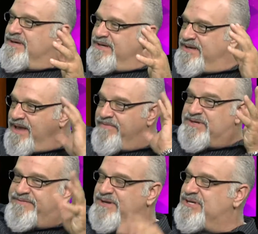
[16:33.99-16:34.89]
you have
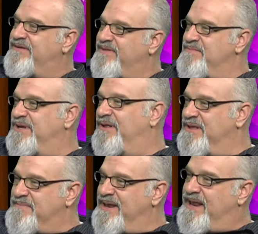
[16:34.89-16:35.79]
this vision of them, you know,
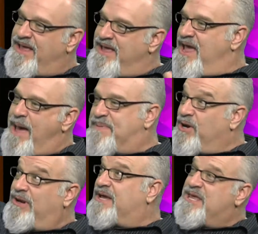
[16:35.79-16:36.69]
like being
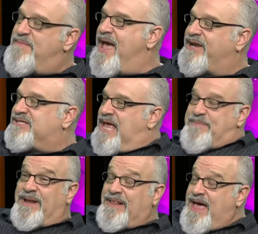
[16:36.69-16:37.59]
happy-go-lucky
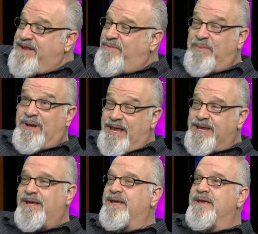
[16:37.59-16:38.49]
backslap. And a lot of them are
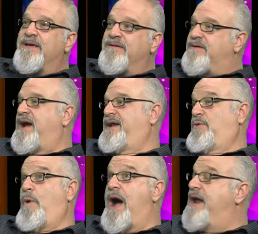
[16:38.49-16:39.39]
like kind of
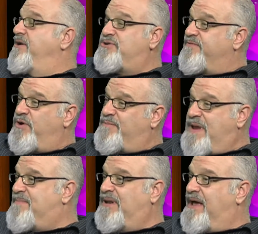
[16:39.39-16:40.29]
quiet, introverted
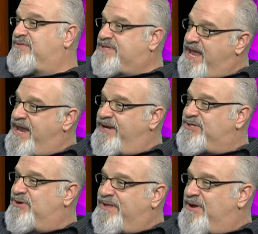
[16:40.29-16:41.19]
people off stage,
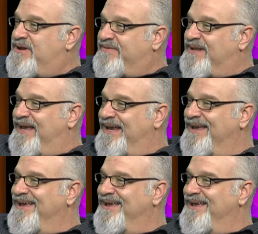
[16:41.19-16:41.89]
so they don't even like,